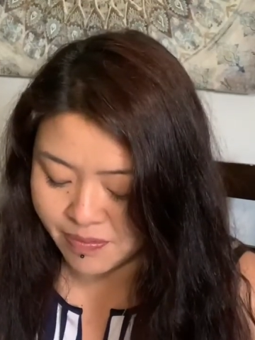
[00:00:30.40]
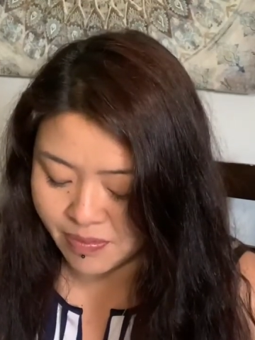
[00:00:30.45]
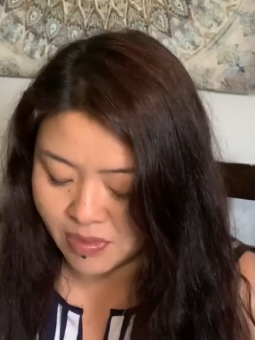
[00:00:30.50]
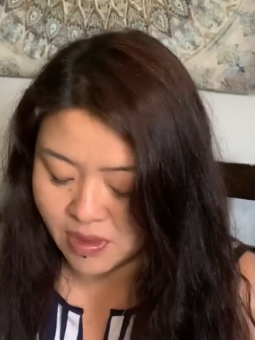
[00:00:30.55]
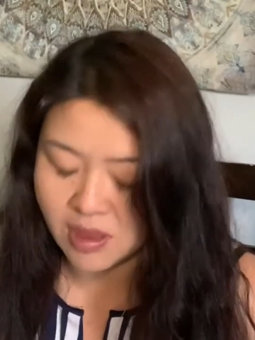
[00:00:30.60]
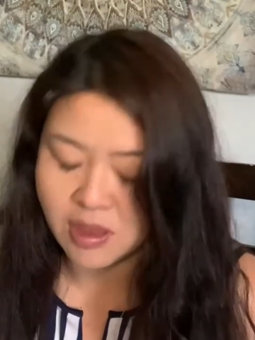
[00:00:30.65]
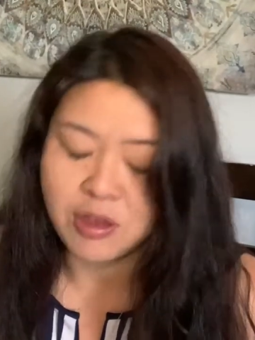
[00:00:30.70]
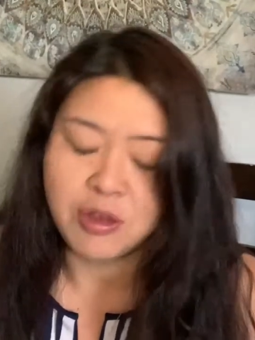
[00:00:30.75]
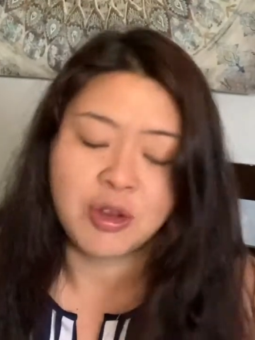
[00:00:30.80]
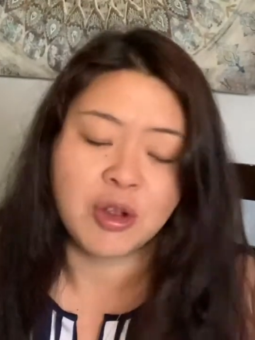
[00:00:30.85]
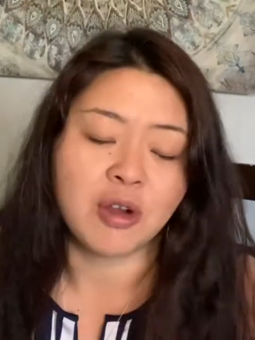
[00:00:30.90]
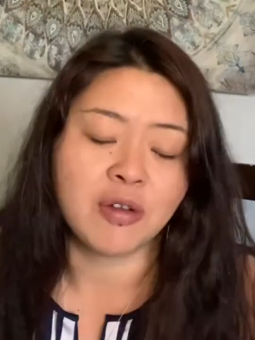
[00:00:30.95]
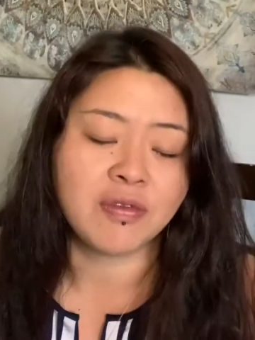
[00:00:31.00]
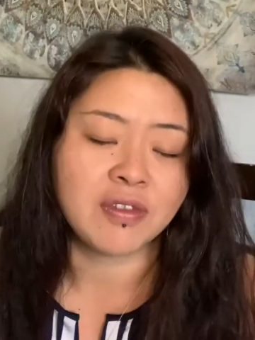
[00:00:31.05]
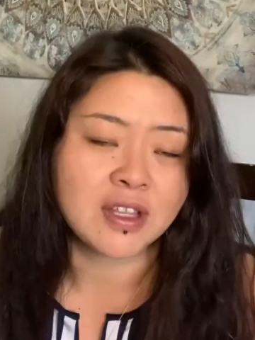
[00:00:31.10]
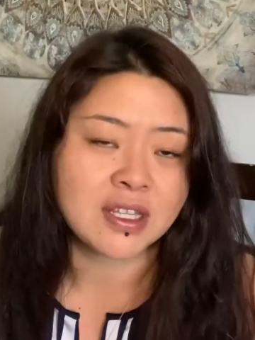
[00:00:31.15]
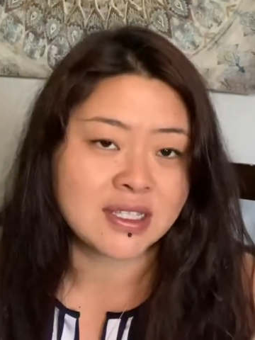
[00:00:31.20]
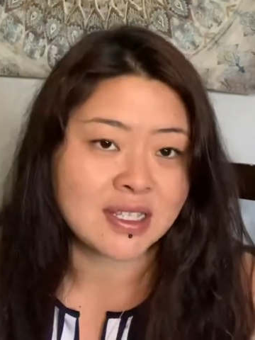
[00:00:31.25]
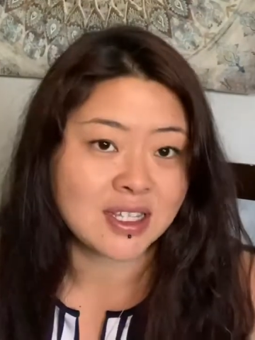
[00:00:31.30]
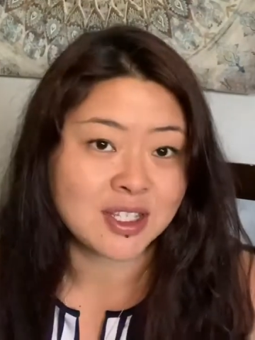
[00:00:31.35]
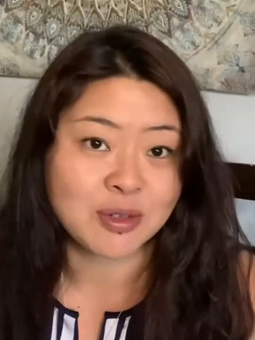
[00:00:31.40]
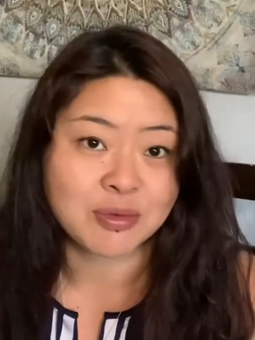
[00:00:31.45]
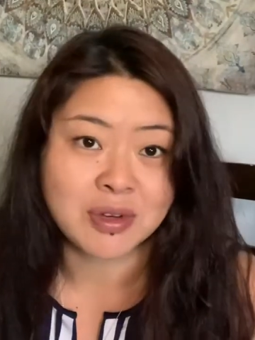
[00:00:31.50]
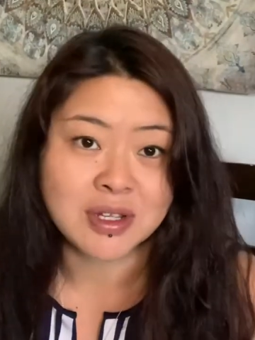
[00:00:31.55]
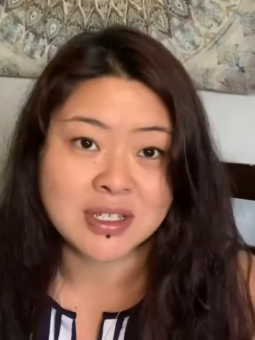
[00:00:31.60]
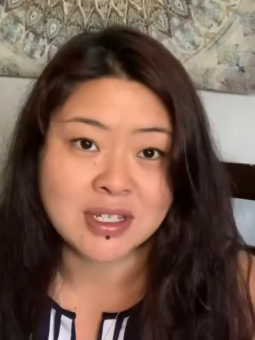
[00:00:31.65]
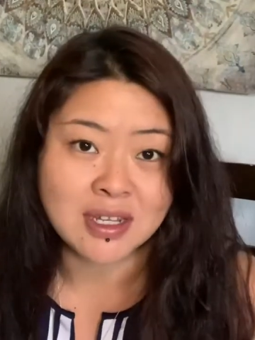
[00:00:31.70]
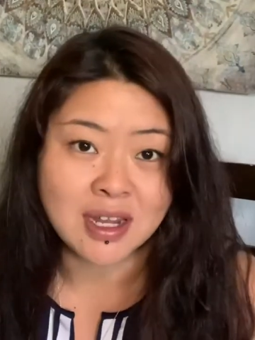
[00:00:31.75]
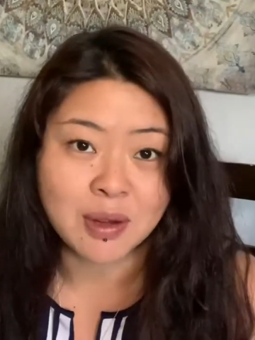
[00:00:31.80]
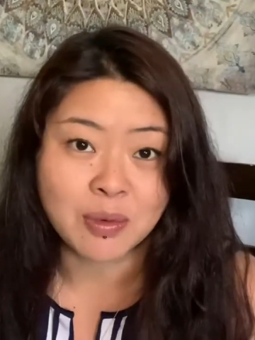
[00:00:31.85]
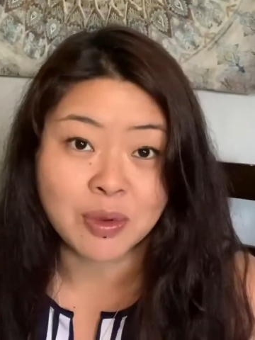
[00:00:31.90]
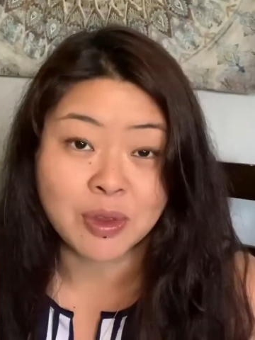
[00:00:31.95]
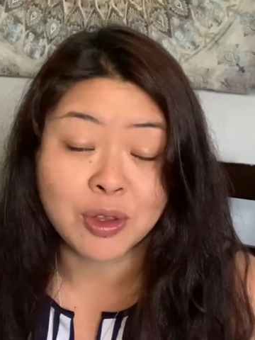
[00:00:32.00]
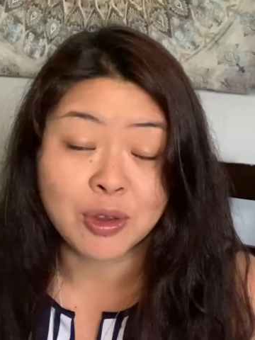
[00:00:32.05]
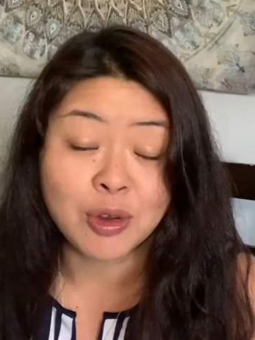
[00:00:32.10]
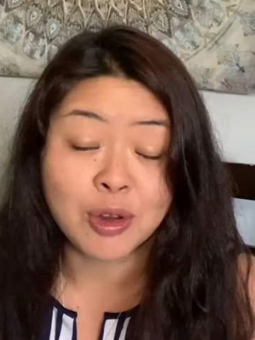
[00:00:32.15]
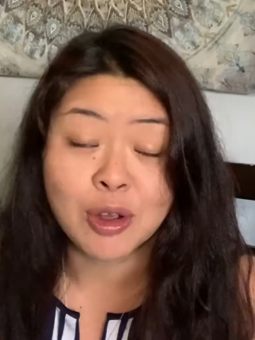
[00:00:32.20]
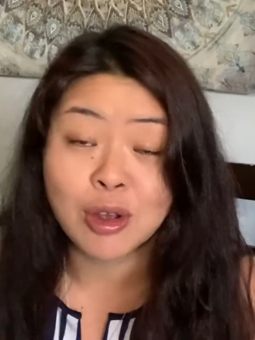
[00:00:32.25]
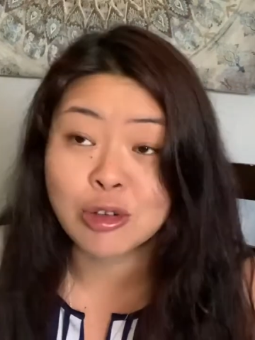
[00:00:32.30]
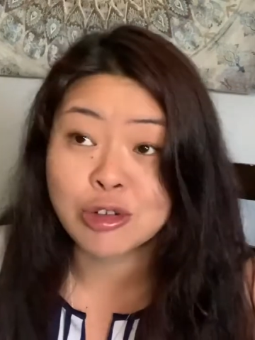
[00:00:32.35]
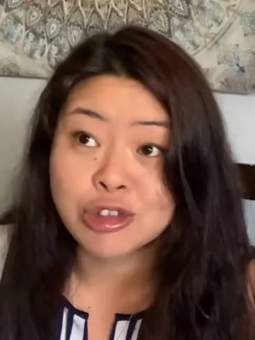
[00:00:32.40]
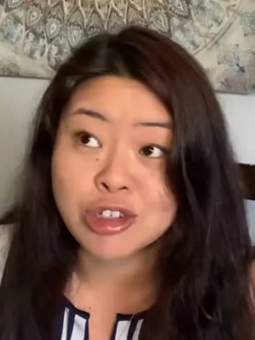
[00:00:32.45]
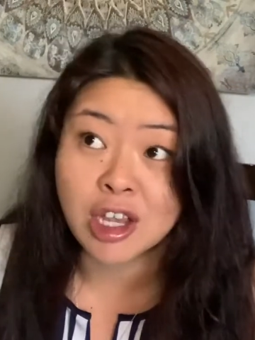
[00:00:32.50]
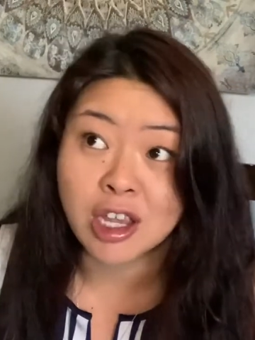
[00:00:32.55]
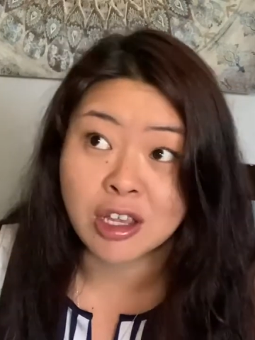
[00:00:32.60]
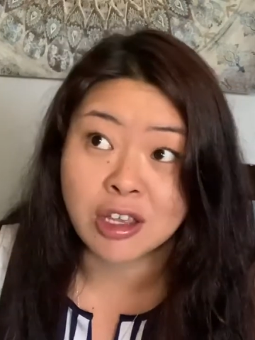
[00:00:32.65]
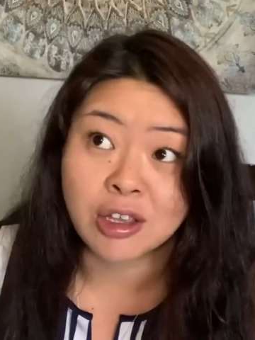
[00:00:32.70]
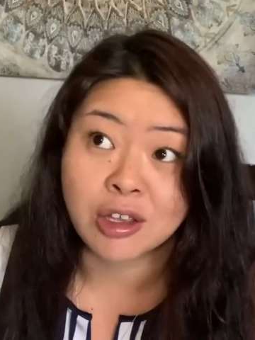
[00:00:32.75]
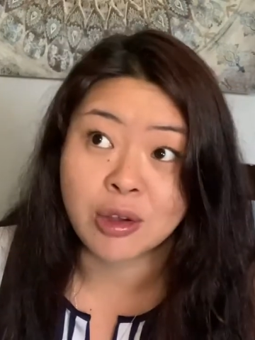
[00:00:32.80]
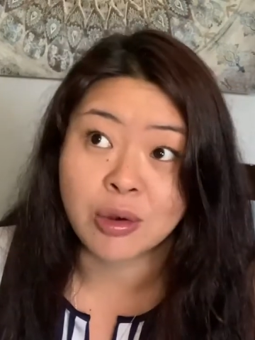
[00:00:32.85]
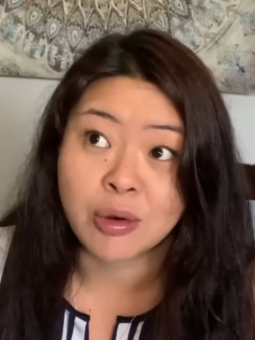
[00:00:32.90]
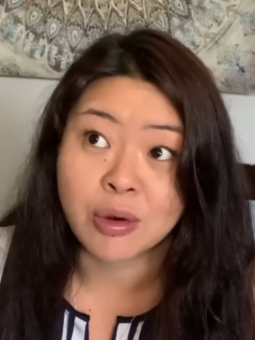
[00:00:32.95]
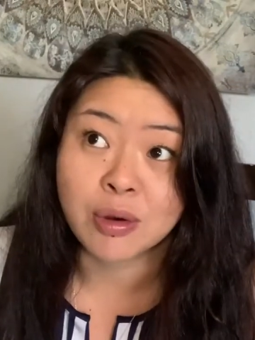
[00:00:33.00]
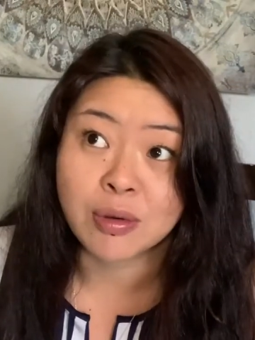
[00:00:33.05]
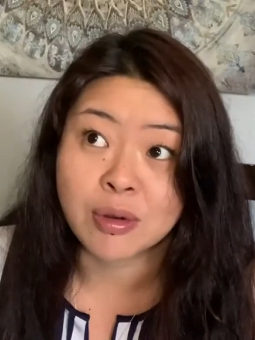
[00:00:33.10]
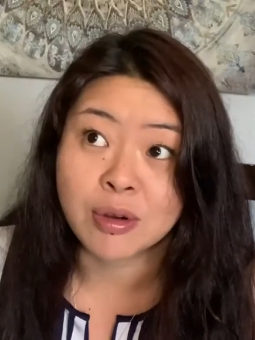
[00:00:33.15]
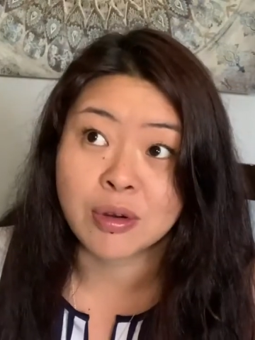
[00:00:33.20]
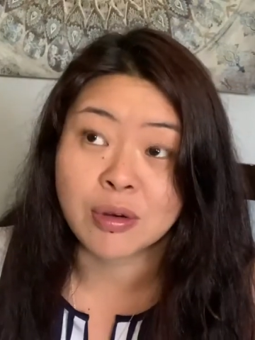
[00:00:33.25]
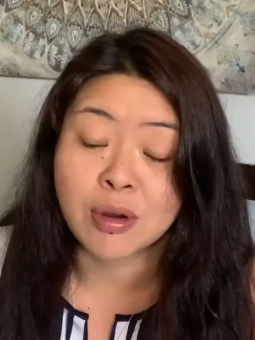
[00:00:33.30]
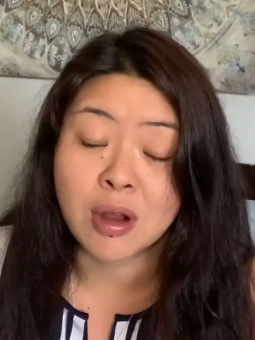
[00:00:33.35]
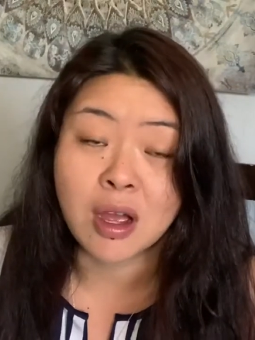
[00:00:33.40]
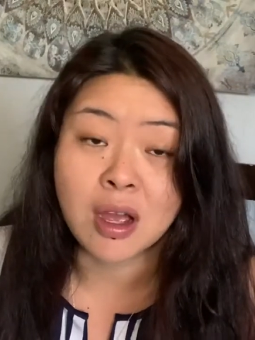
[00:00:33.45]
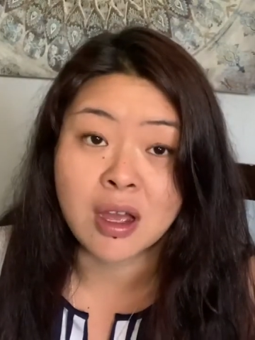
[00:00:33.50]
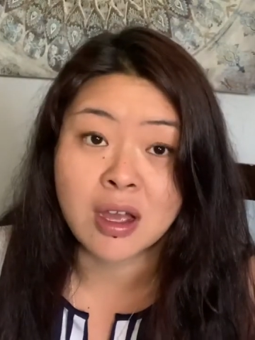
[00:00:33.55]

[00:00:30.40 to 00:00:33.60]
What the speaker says: You know, if this doesn't resonate with you, to go check your